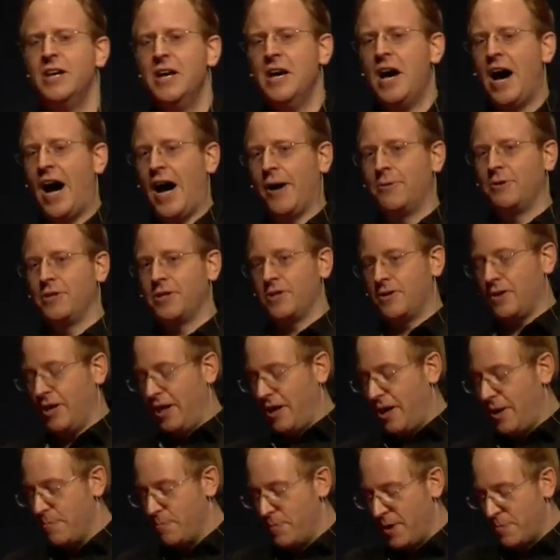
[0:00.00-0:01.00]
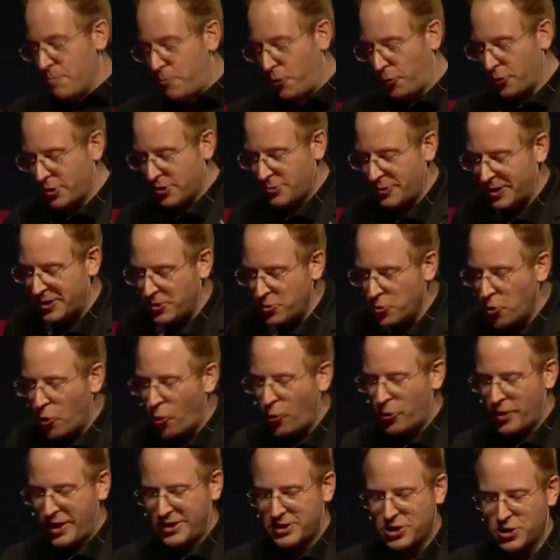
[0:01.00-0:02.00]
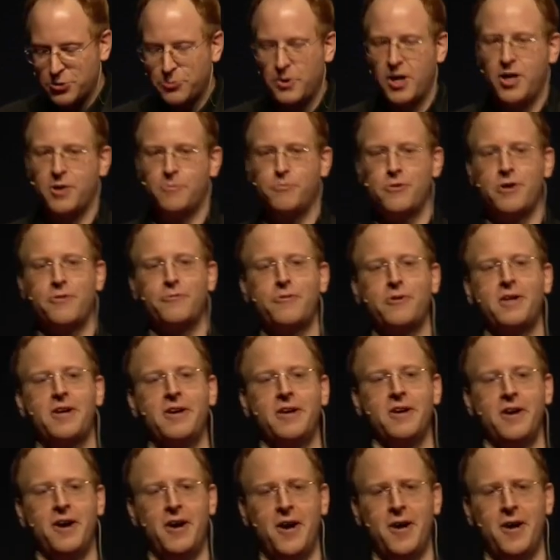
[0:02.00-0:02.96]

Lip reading: I would implore you to ignore that as well briefly.